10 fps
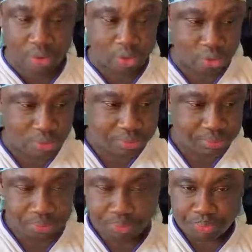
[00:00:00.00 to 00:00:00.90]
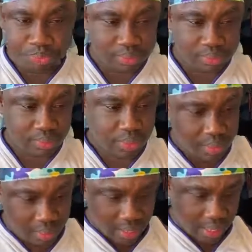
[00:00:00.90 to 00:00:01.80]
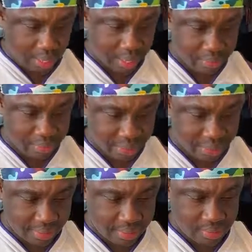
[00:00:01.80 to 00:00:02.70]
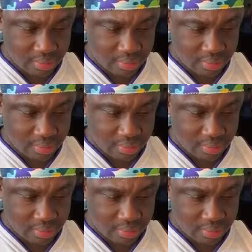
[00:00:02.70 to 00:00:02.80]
me ho so mami hade